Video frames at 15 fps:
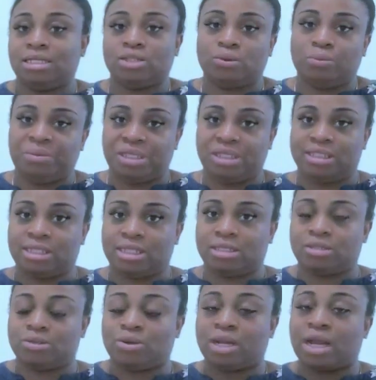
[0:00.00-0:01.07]
into pieces.
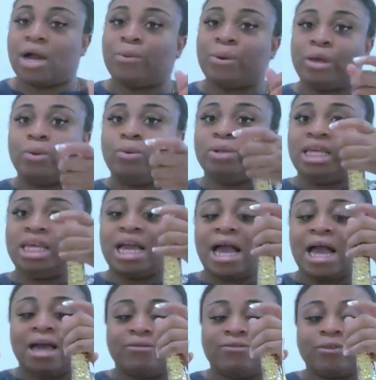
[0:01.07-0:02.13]
So now we only
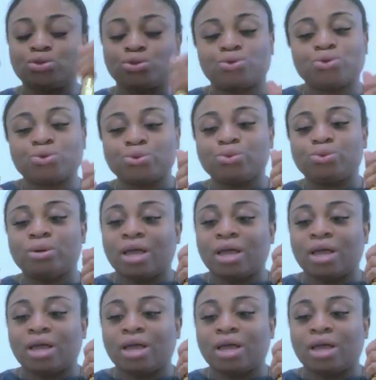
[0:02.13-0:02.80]
have two.